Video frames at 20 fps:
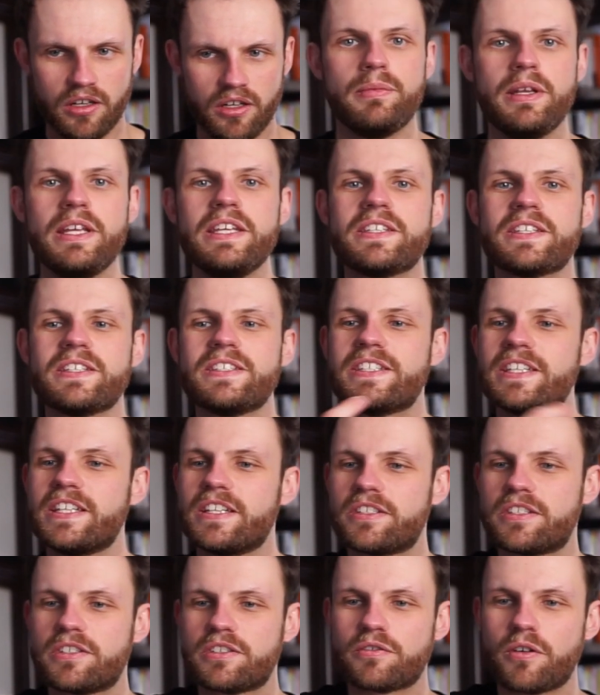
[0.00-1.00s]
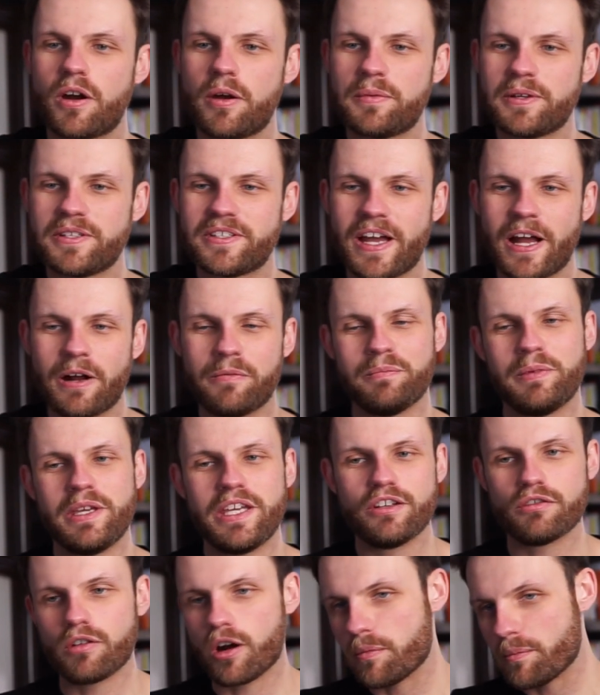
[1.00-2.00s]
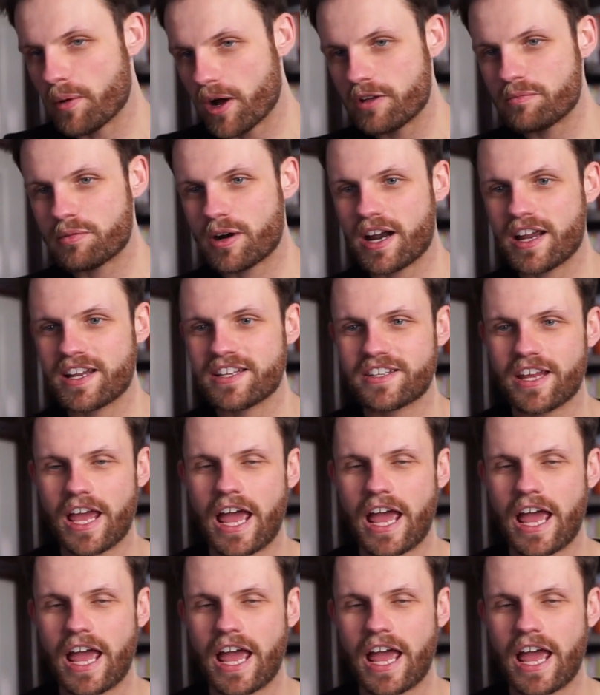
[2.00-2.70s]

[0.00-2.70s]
Please consider subscribing to help me grow my brand.